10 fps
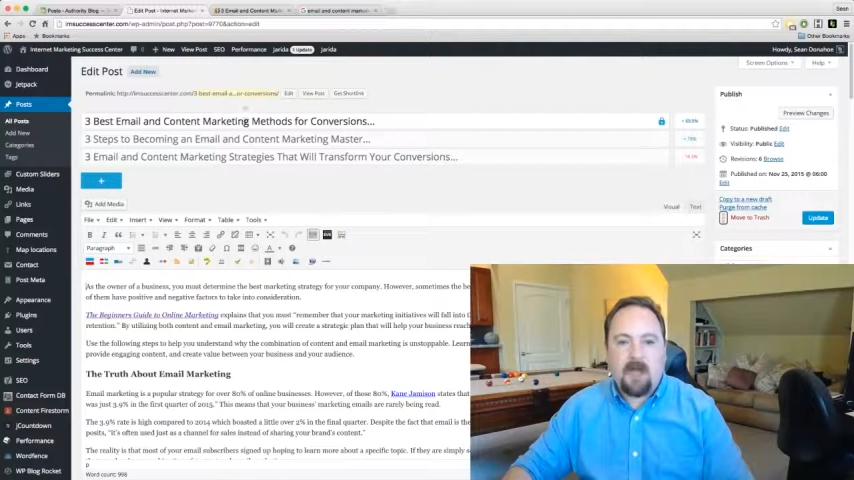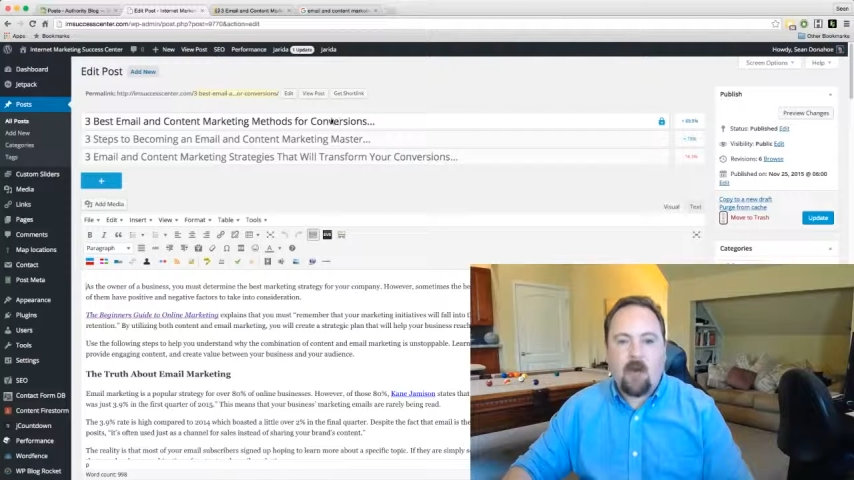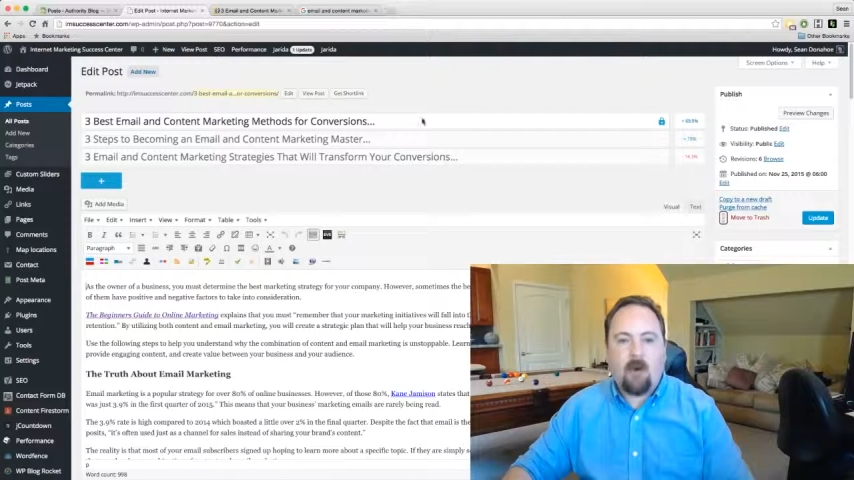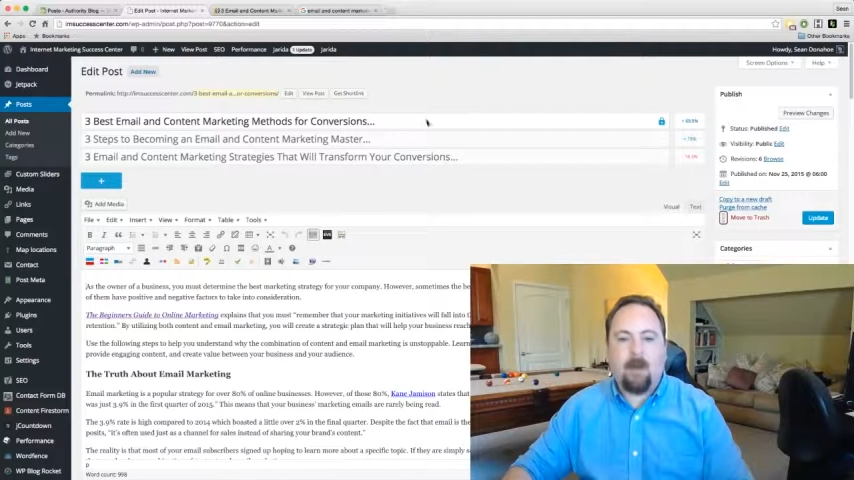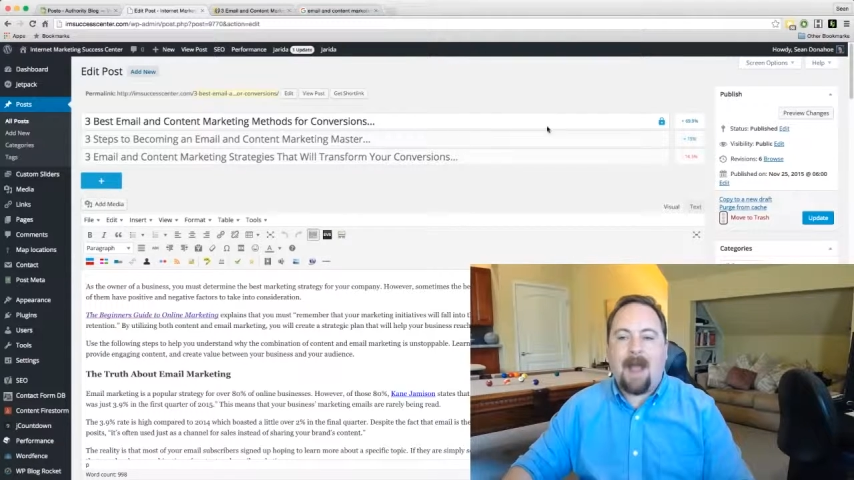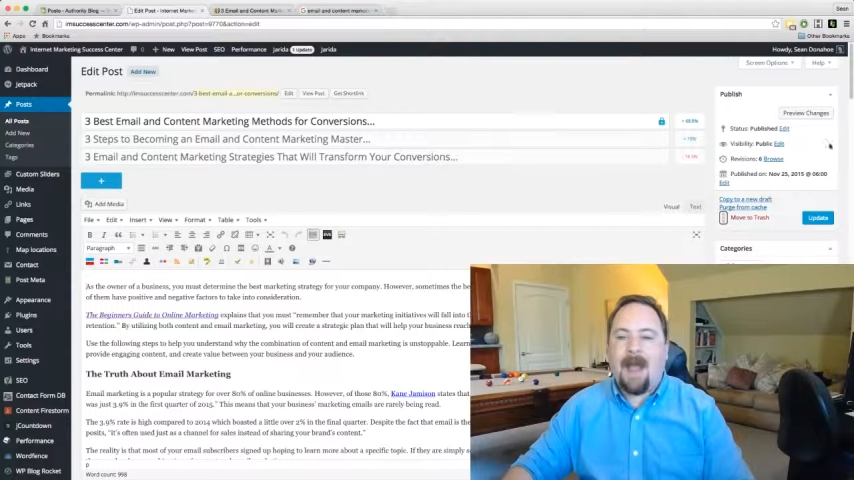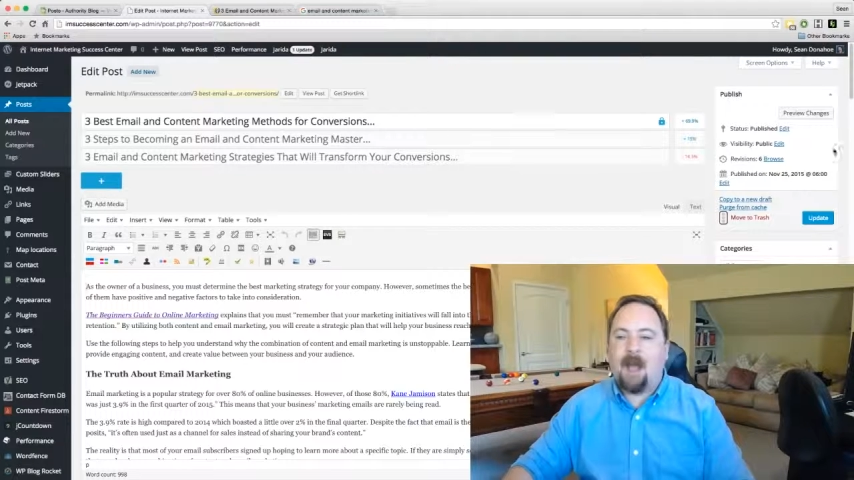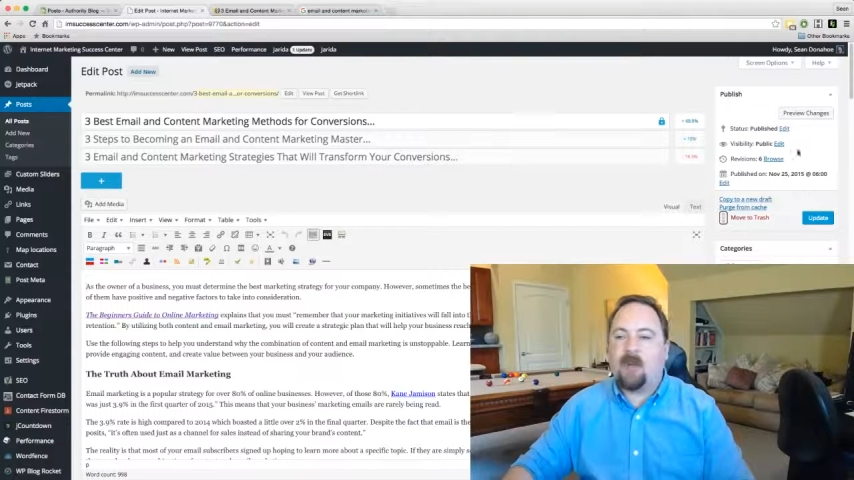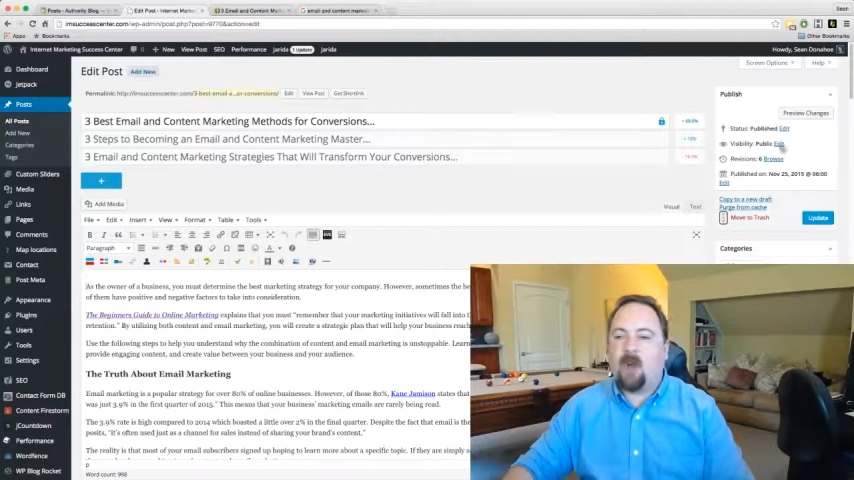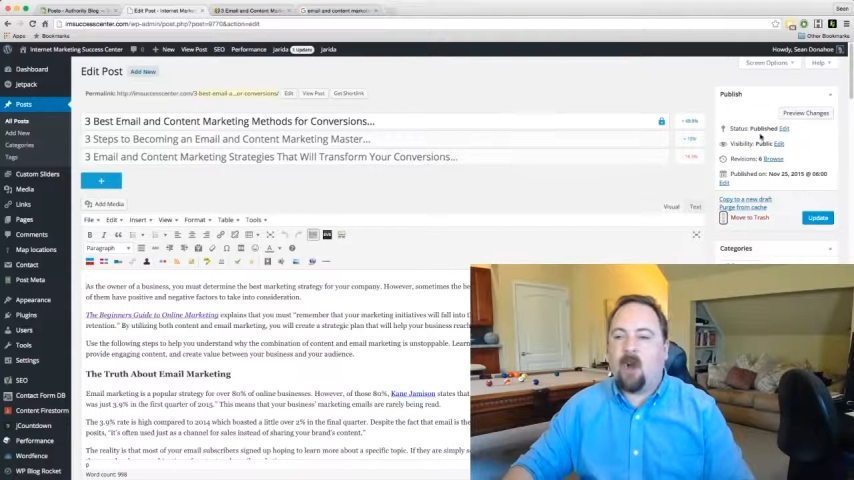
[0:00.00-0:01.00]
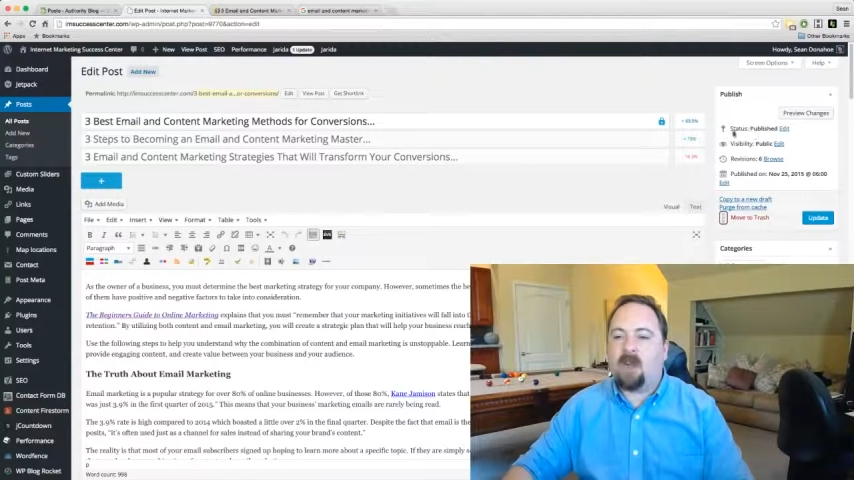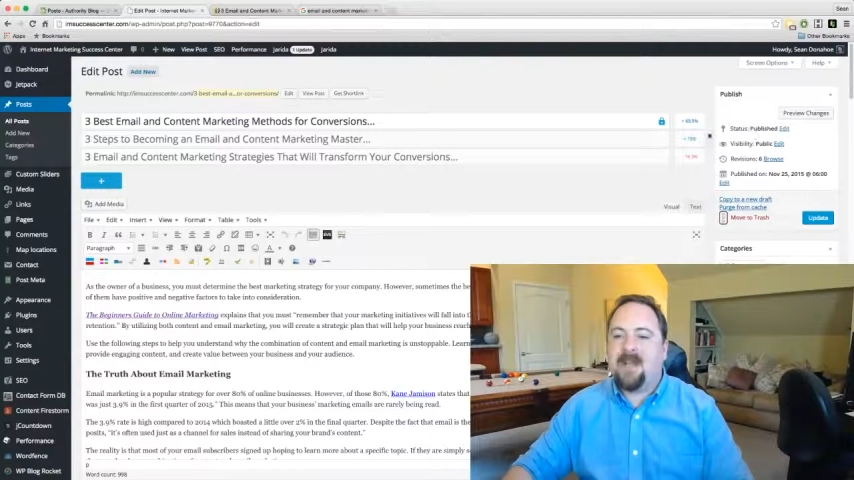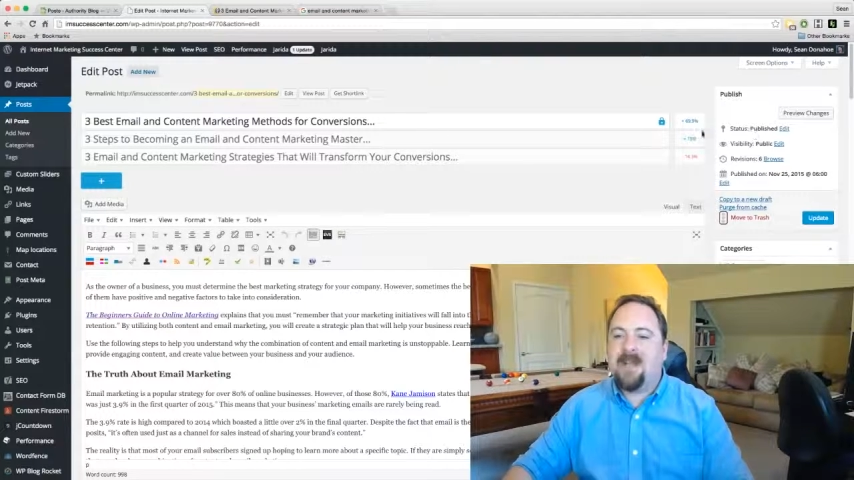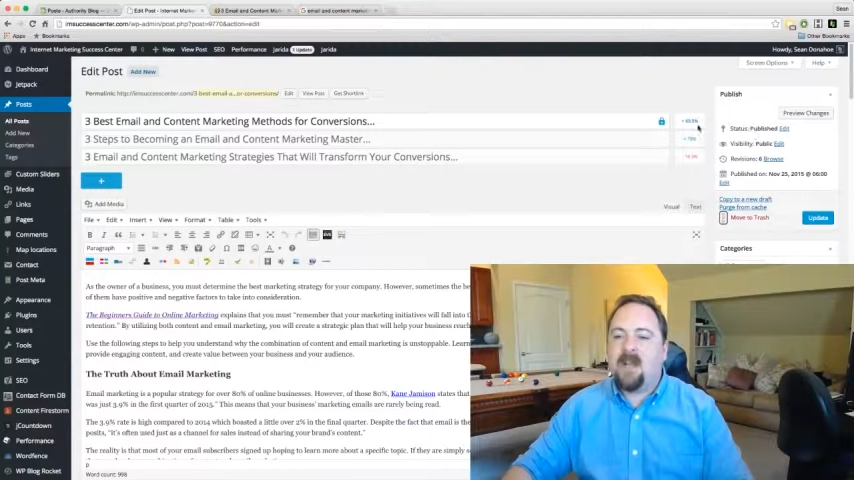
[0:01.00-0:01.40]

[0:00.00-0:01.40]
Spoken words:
home and got